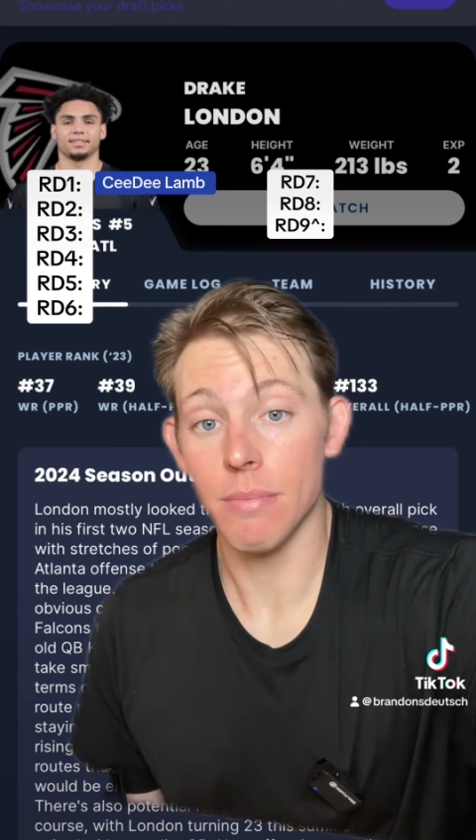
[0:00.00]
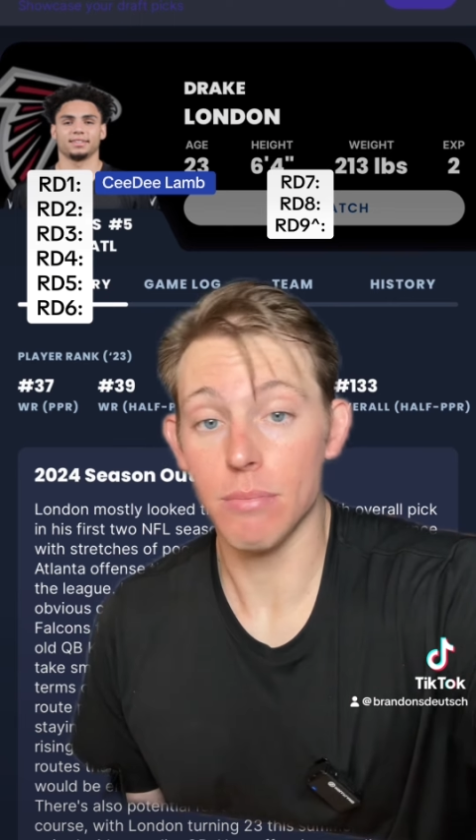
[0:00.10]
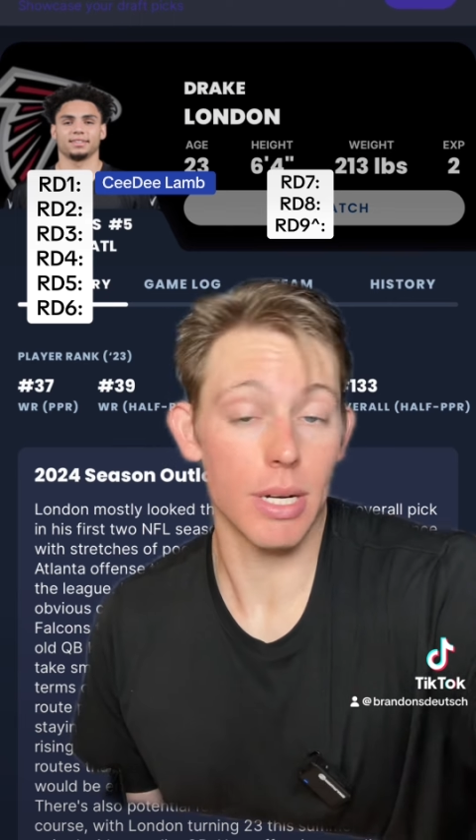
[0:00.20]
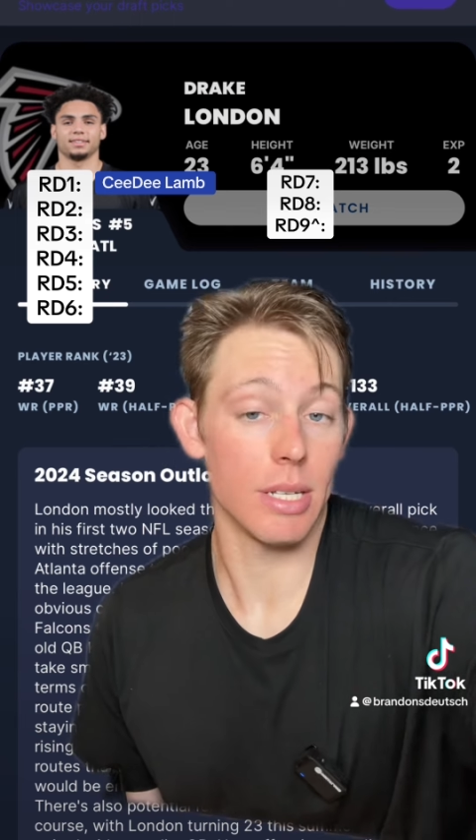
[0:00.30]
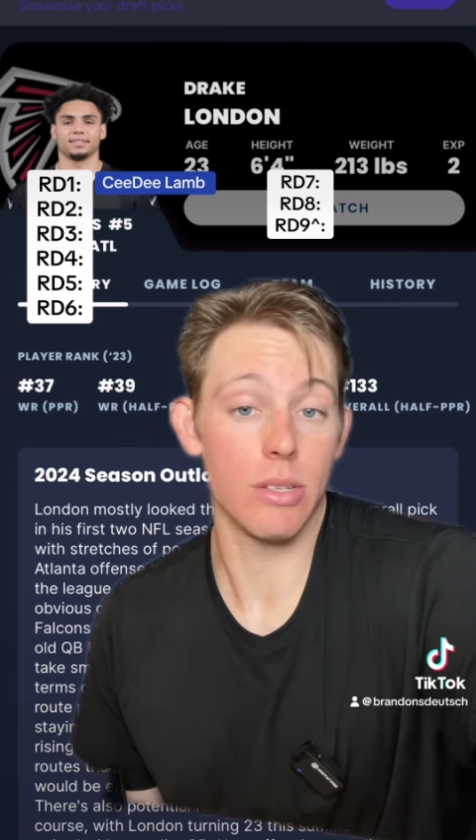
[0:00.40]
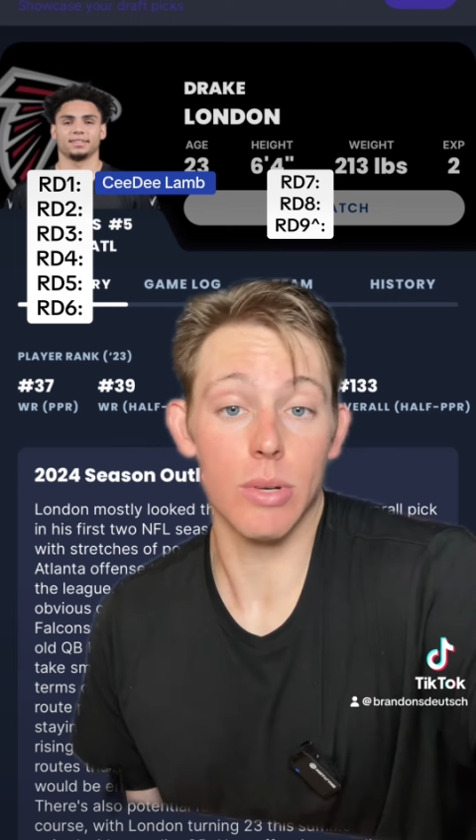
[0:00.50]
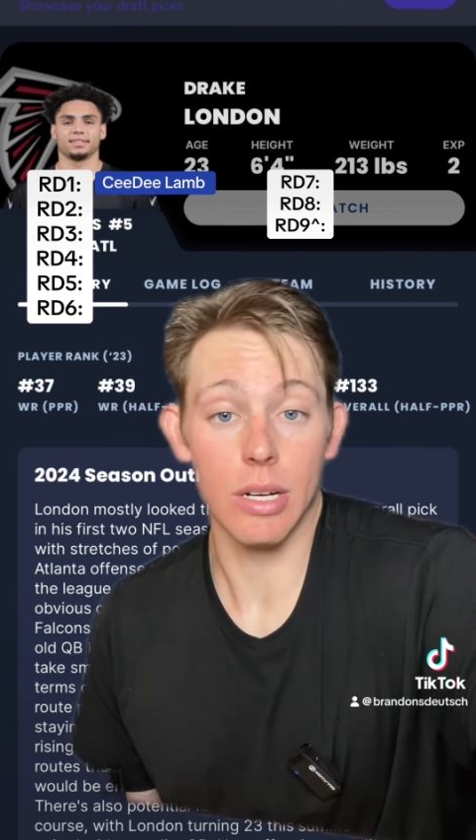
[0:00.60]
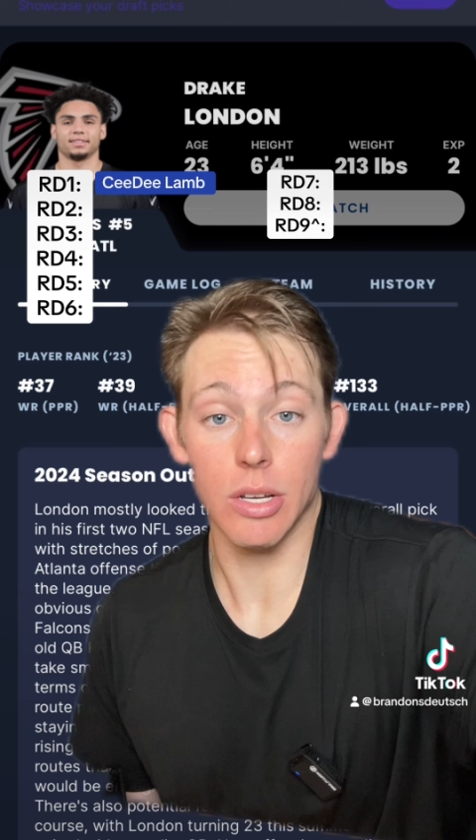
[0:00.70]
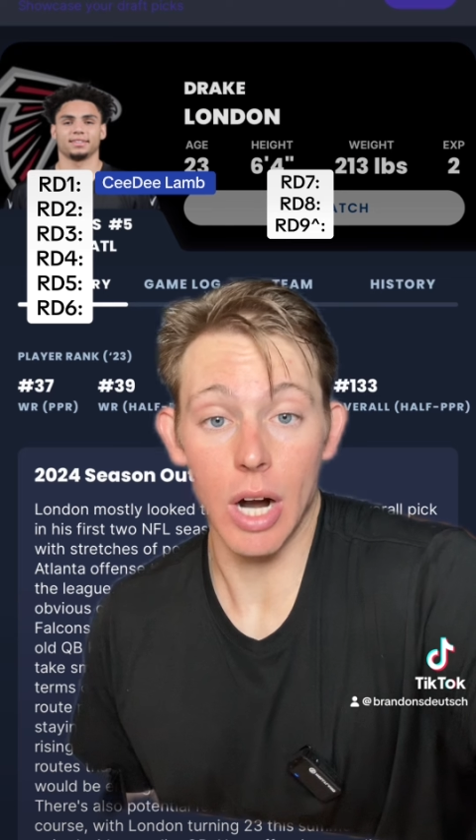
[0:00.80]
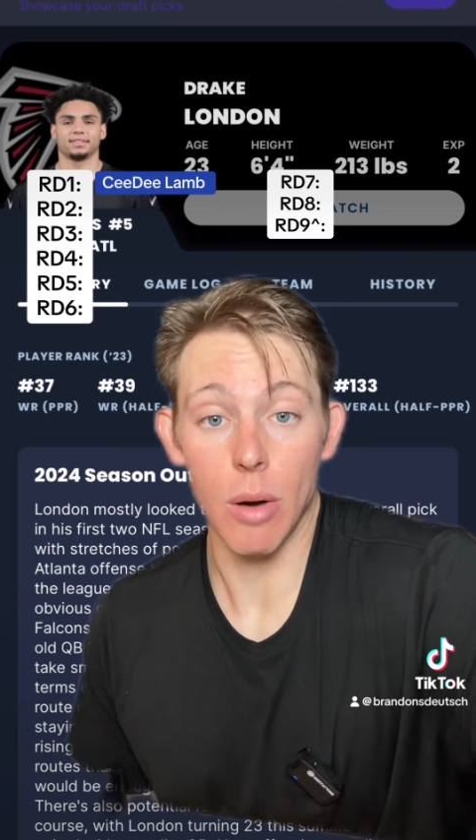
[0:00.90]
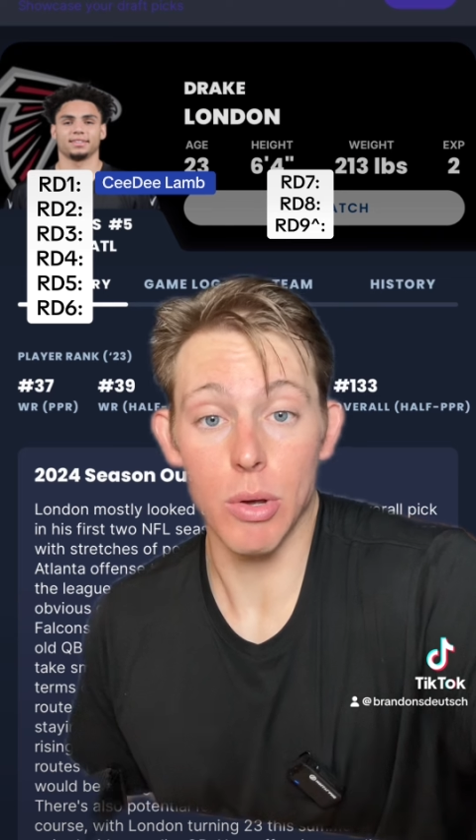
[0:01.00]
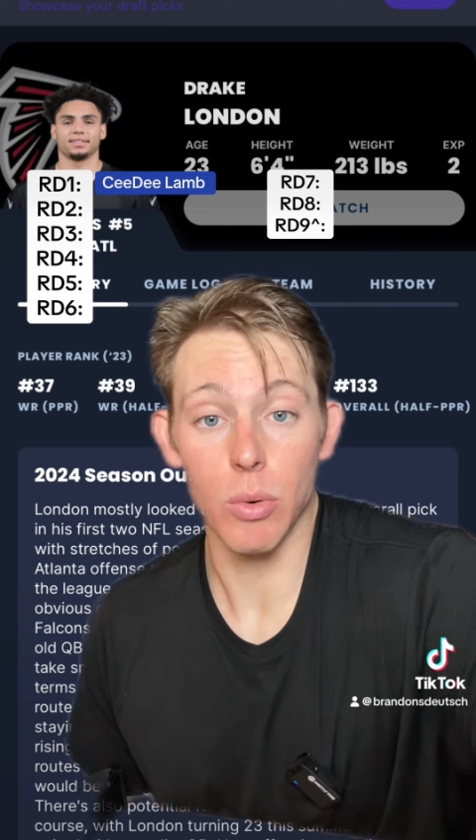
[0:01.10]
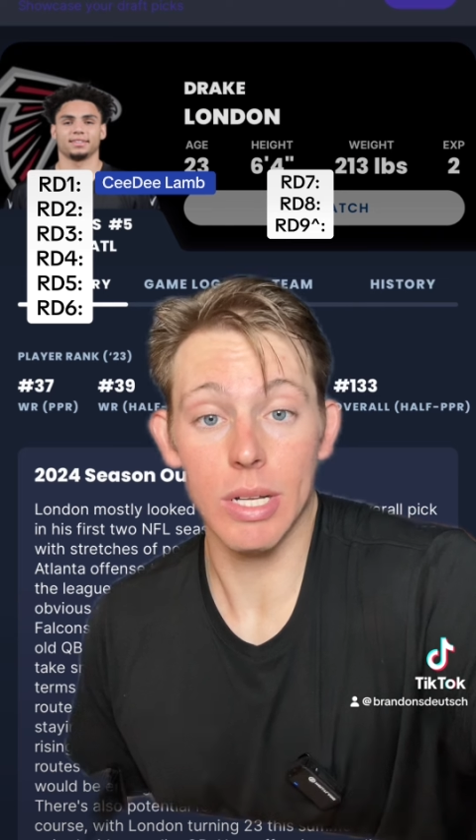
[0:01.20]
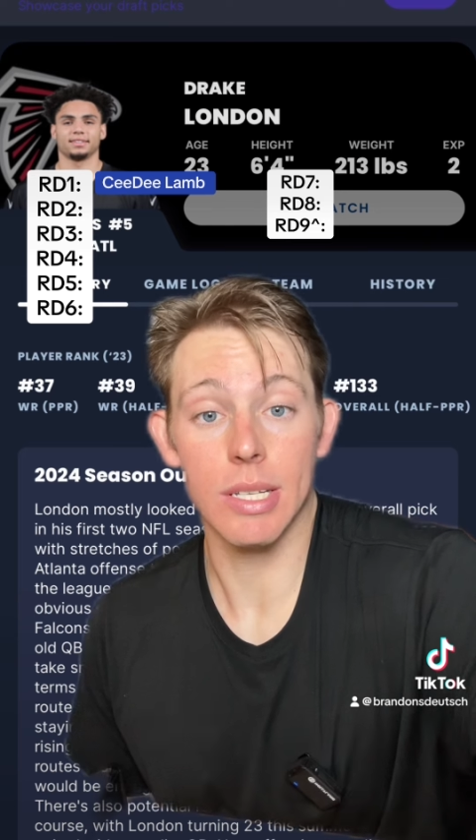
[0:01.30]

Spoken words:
because you get a good RB1.